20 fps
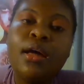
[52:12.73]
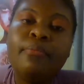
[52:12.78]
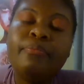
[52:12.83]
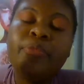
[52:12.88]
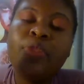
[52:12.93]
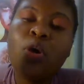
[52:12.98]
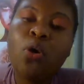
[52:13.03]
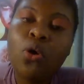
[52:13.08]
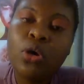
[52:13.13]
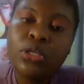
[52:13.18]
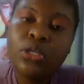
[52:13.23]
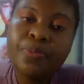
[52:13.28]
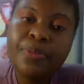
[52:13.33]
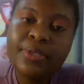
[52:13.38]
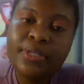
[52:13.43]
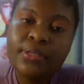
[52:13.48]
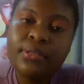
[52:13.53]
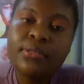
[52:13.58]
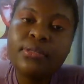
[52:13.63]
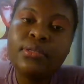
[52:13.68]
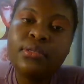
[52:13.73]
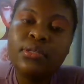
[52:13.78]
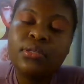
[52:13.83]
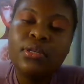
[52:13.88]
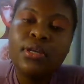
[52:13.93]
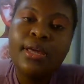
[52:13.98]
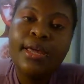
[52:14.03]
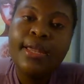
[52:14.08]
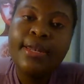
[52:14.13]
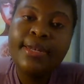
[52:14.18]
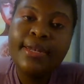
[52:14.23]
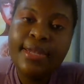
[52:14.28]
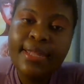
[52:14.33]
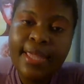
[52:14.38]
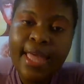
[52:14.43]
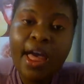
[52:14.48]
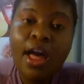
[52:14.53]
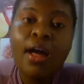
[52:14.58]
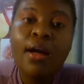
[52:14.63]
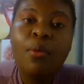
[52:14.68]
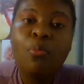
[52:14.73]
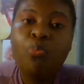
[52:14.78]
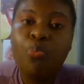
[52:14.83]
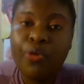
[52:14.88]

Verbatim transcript: the hospitals near